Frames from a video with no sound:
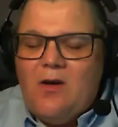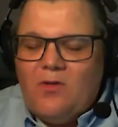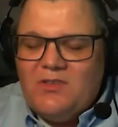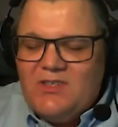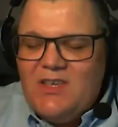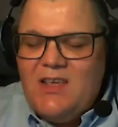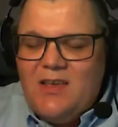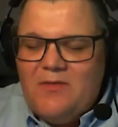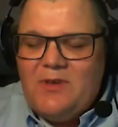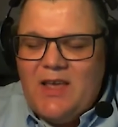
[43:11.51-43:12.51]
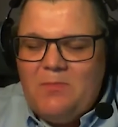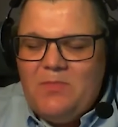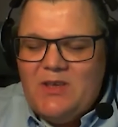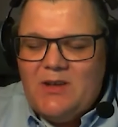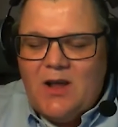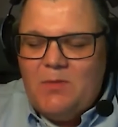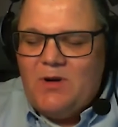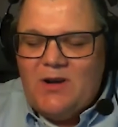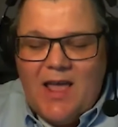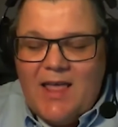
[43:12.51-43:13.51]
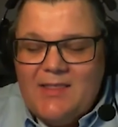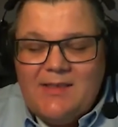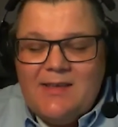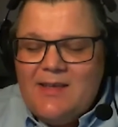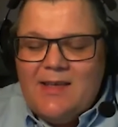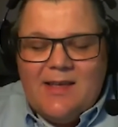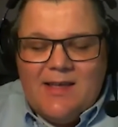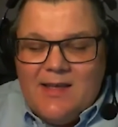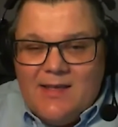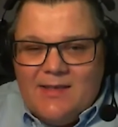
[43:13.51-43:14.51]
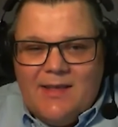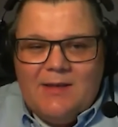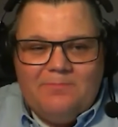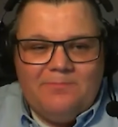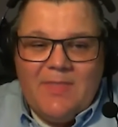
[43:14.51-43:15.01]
on seeing if it can be reliable. And yeah,